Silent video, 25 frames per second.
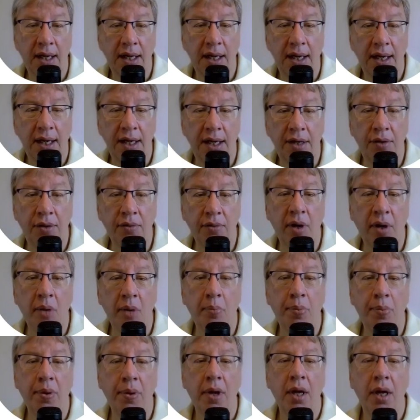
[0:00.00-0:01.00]
In
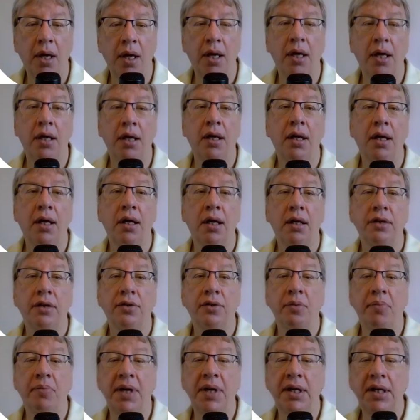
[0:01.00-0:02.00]
Europe, the
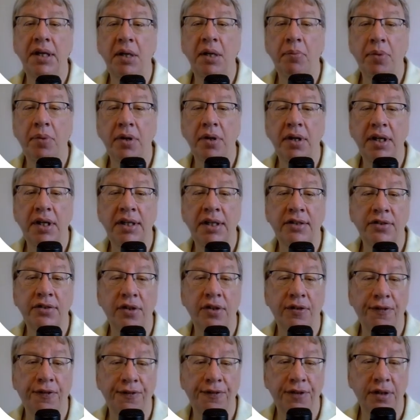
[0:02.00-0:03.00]
Big Dipper is
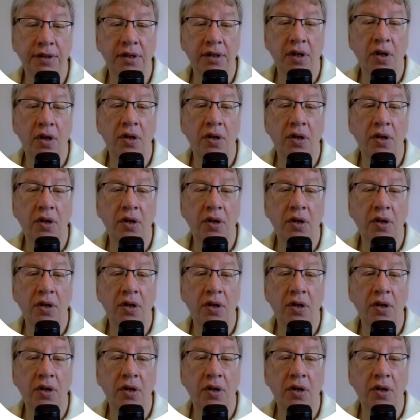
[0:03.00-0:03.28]
often